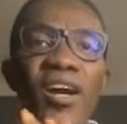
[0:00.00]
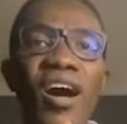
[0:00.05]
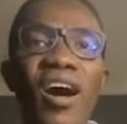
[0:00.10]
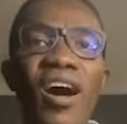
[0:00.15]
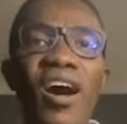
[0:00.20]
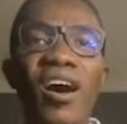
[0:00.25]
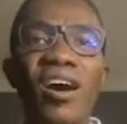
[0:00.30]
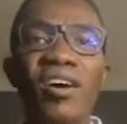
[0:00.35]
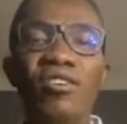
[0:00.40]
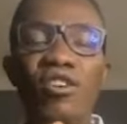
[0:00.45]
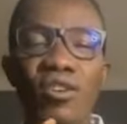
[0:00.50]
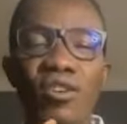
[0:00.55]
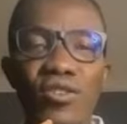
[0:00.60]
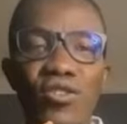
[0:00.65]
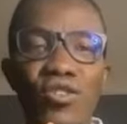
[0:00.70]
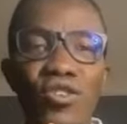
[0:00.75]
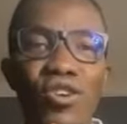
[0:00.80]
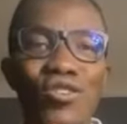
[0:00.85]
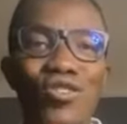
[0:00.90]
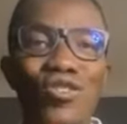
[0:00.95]
Uh, God's
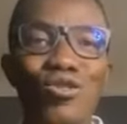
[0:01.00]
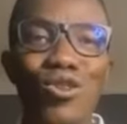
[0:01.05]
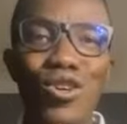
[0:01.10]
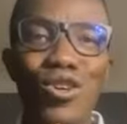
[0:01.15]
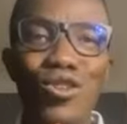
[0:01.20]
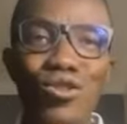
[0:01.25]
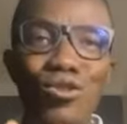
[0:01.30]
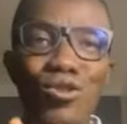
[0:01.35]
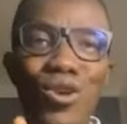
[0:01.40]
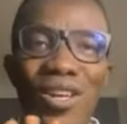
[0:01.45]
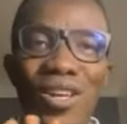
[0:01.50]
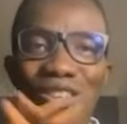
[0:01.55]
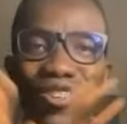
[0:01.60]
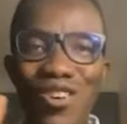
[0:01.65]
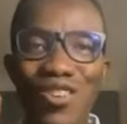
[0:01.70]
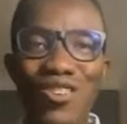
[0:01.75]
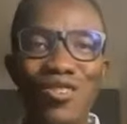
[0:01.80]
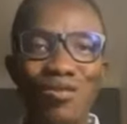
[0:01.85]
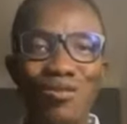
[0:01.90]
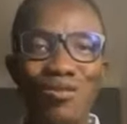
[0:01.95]
thoughts towards you are
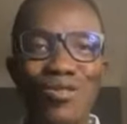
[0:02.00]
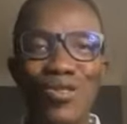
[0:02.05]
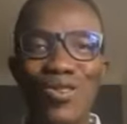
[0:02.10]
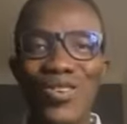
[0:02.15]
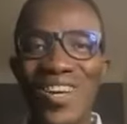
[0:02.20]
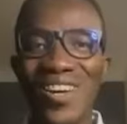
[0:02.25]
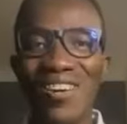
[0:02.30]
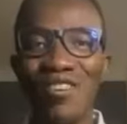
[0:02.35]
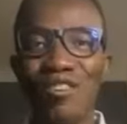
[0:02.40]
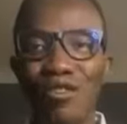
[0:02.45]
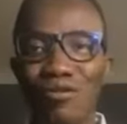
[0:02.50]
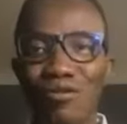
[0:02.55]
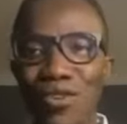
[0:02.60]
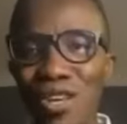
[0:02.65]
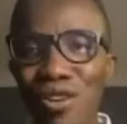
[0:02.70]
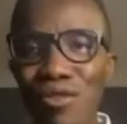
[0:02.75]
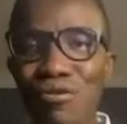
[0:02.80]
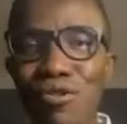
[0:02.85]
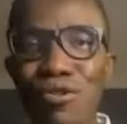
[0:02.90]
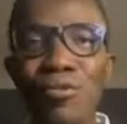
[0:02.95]
thoughts of good and not of
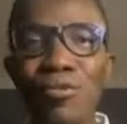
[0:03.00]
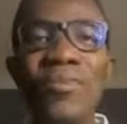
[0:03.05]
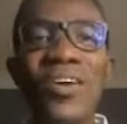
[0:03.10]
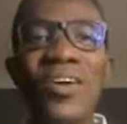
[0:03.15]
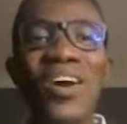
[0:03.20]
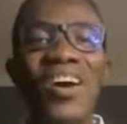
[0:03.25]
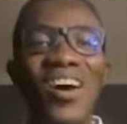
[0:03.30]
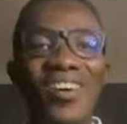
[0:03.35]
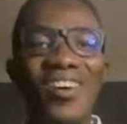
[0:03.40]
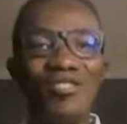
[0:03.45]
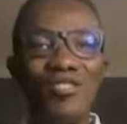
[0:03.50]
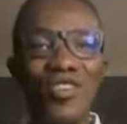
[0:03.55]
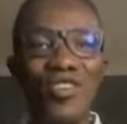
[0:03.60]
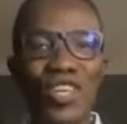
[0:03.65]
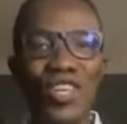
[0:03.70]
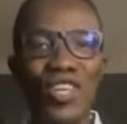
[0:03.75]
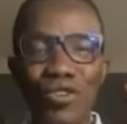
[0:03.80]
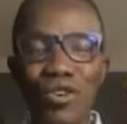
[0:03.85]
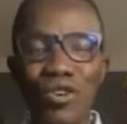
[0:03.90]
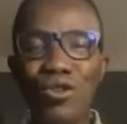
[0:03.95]
evil uh, to
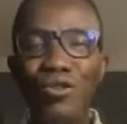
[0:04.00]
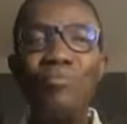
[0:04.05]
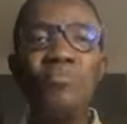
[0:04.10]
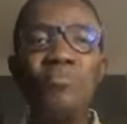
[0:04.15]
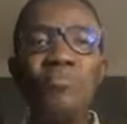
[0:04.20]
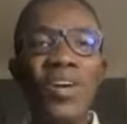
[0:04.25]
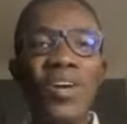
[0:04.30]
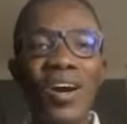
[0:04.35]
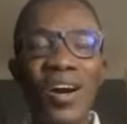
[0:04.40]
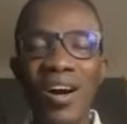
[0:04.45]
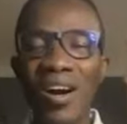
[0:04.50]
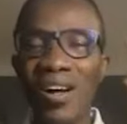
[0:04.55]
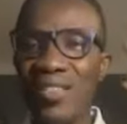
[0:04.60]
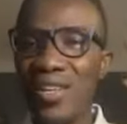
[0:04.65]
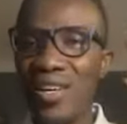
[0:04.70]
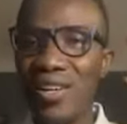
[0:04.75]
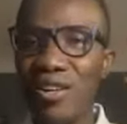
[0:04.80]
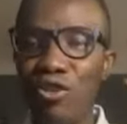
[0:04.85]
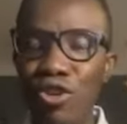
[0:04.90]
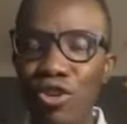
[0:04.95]
give you uh,
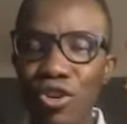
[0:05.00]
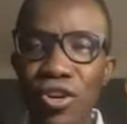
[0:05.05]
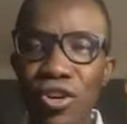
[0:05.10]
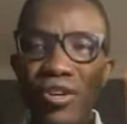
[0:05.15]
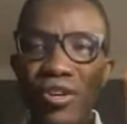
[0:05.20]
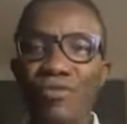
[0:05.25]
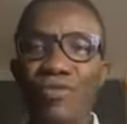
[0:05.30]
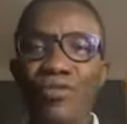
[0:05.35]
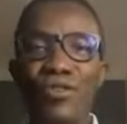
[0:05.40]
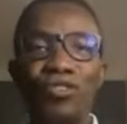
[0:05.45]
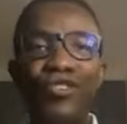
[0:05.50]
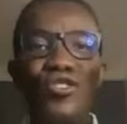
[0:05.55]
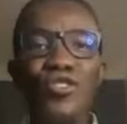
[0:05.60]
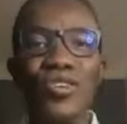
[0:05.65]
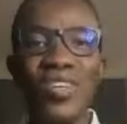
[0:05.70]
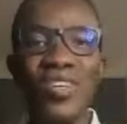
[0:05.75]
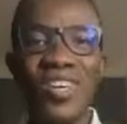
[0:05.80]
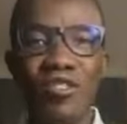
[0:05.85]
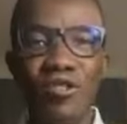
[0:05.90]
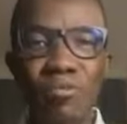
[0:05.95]
the glorious
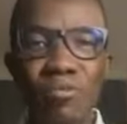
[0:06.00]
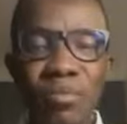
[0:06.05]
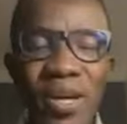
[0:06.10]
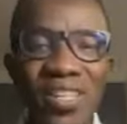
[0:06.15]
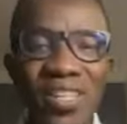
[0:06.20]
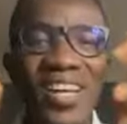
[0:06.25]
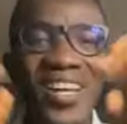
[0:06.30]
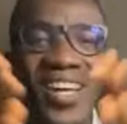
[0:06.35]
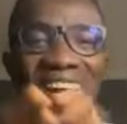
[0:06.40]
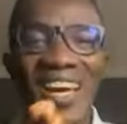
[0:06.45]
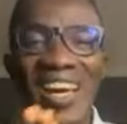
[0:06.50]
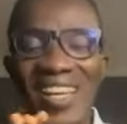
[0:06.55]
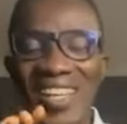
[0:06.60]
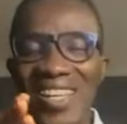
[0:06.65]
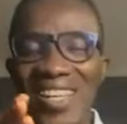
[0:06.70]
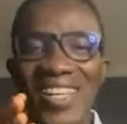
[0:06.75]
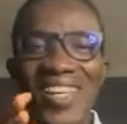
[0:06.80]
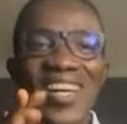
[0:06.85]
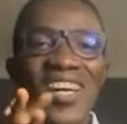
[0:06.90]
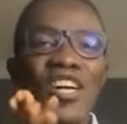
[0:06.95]
future, the expected
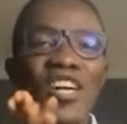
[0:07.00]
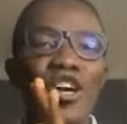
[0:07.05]
end.